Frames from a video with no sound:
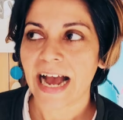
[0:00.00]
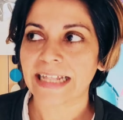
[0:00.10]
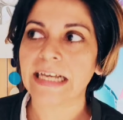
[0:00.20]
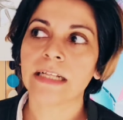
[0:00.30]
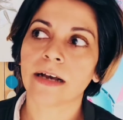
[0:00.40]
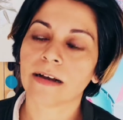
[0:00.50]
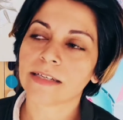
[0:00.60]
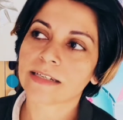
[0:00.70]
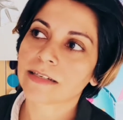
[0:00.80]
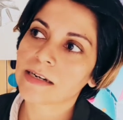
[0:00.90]
I think
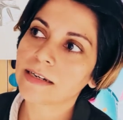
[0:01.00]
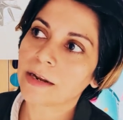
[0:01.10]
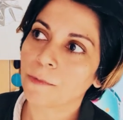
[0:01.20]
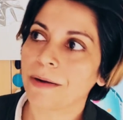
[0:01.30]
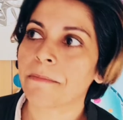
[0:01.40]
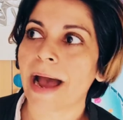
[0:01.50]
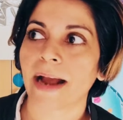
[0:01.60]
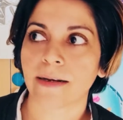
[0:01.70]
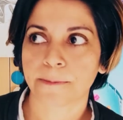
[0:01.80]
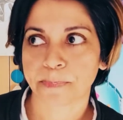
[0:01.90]
the assistant then went
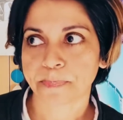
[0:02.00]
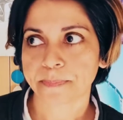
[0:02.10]
back